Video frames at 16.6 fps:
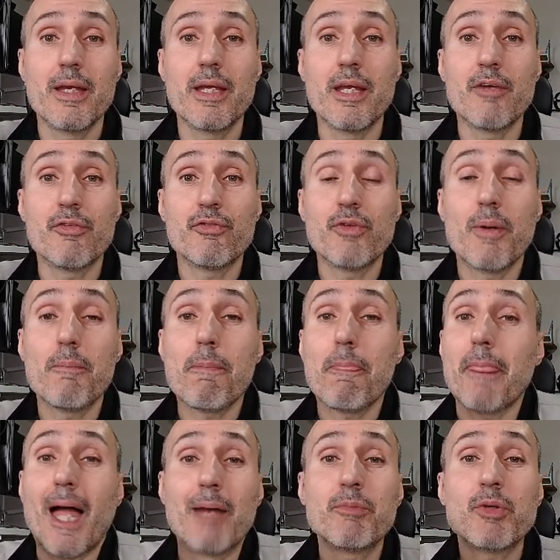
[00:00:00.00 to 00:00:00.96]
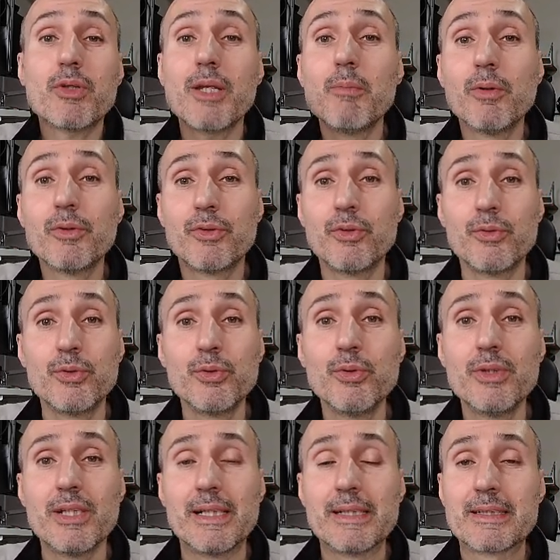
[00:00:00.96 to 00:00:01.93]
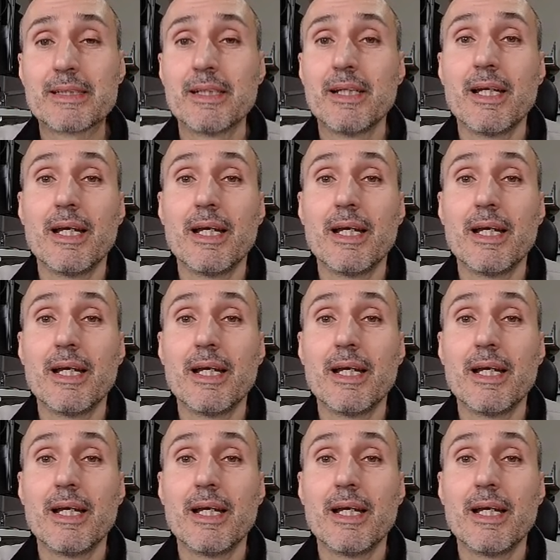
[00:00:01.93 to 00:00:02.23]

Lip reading: If I'm not able to do this,